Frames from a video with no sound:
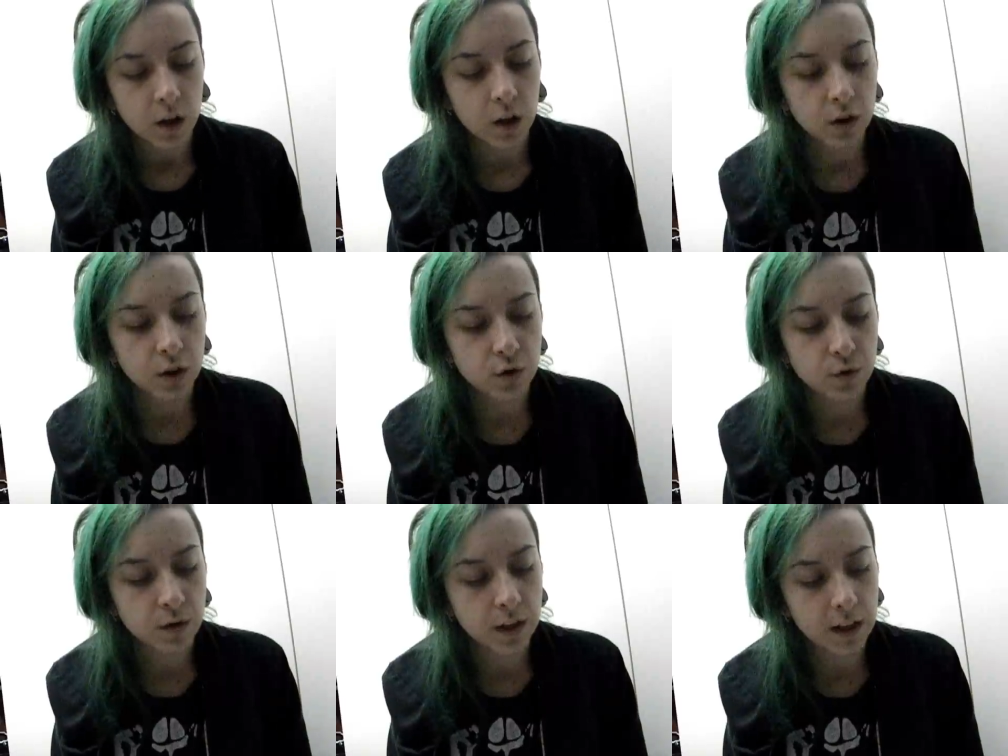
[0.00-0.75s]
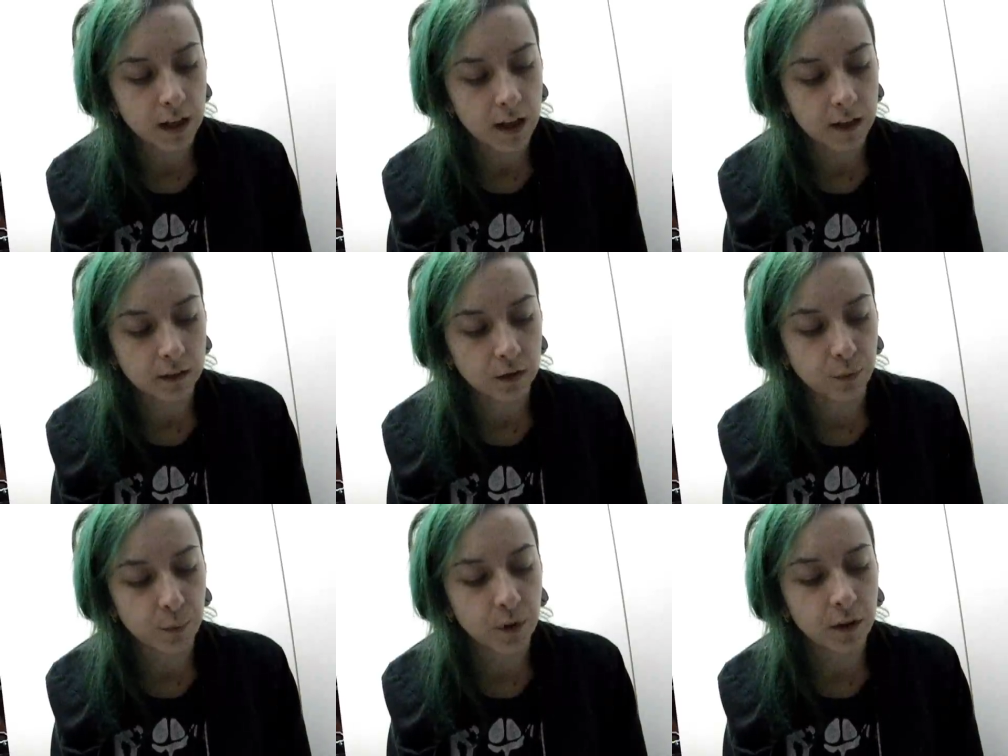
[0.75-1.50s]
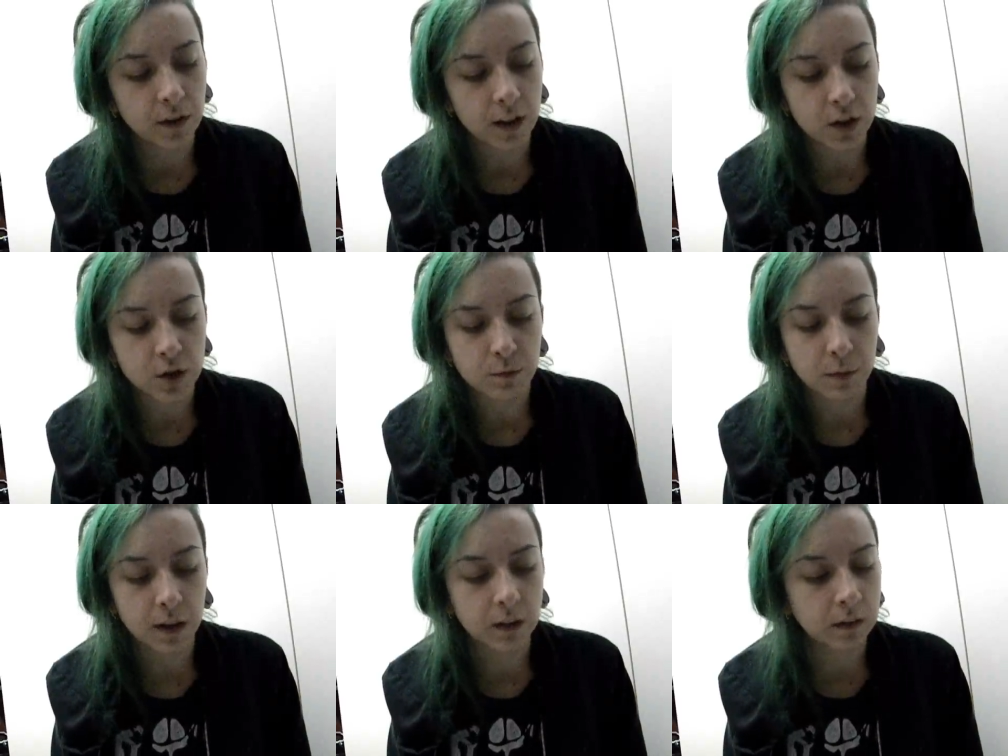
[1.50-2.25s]
Looking through the glass, your privilege
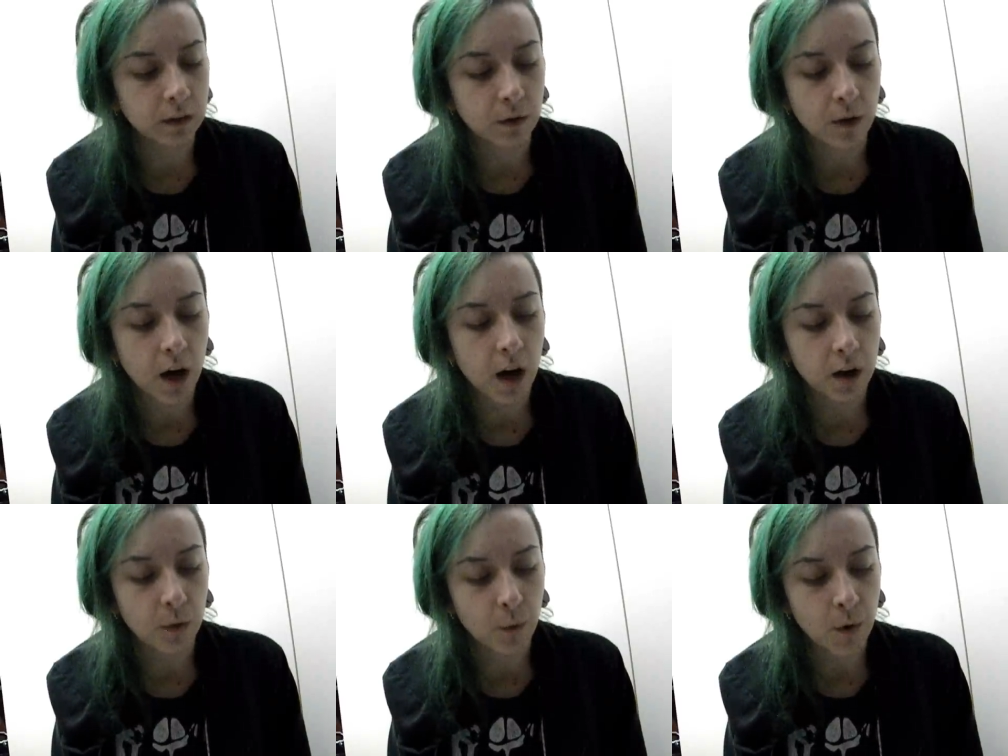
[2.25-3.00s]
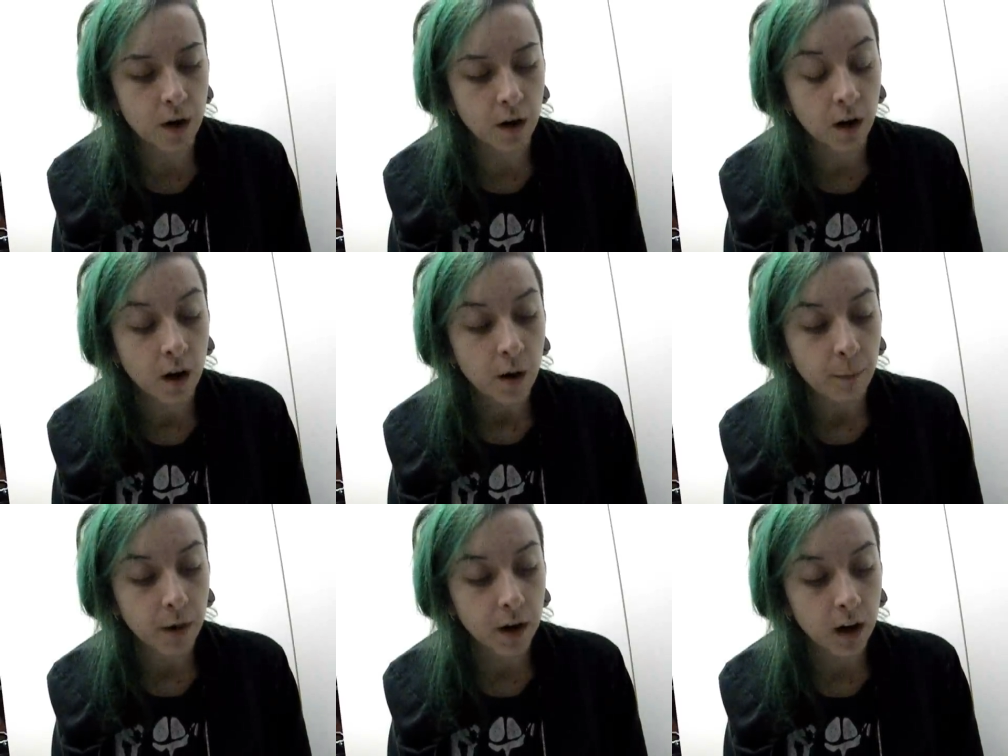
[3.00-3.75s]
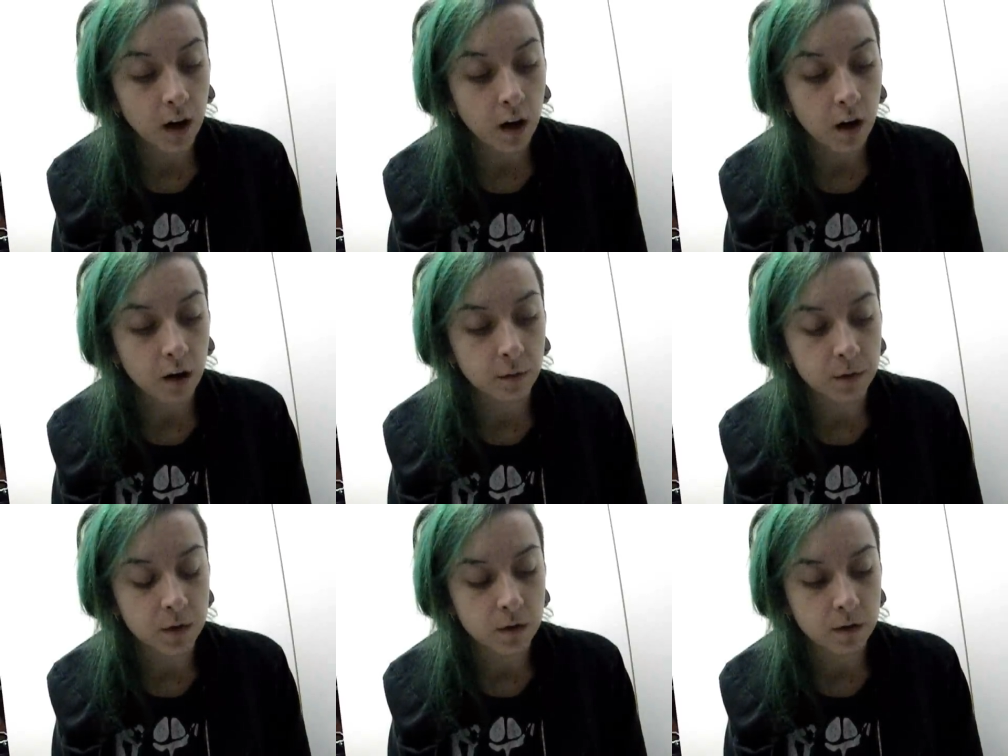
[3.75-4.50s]
makes you unaware, but
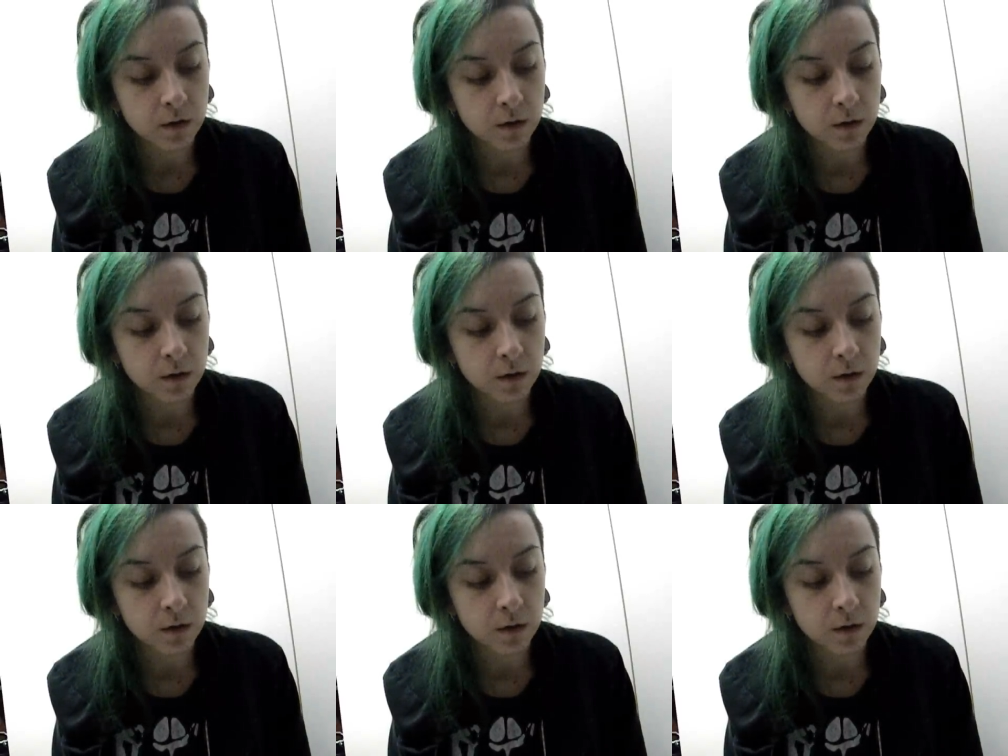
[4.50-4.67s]
alarmed.